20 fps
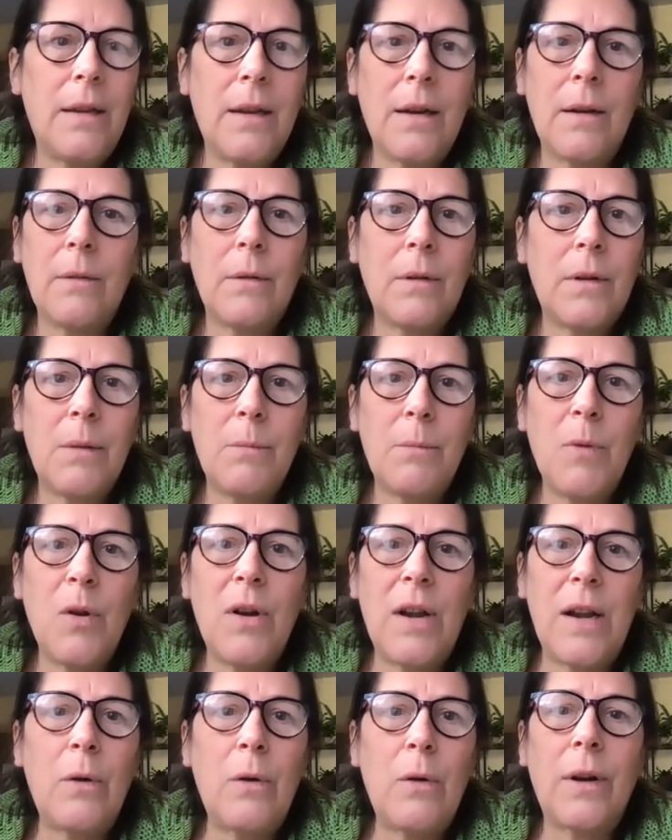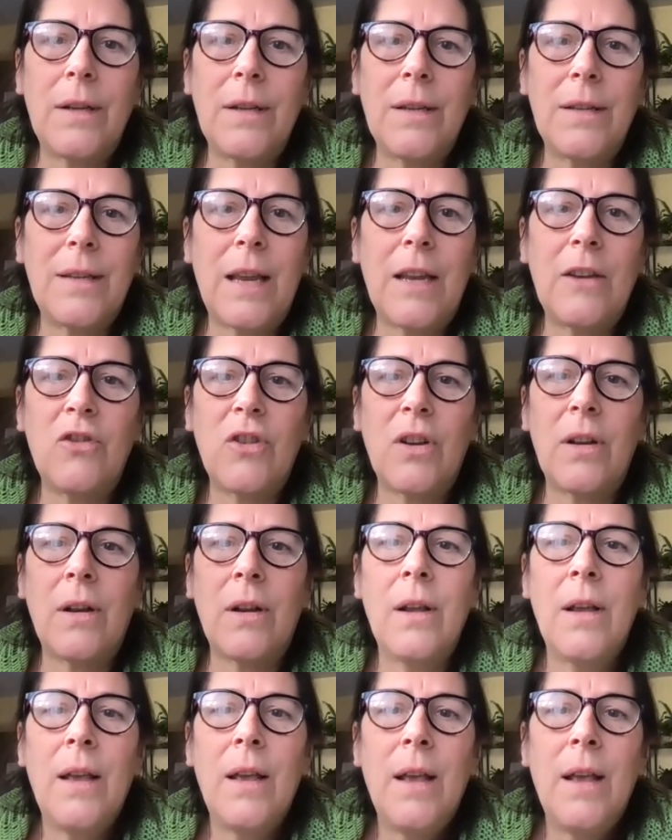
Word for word: you know, community organization.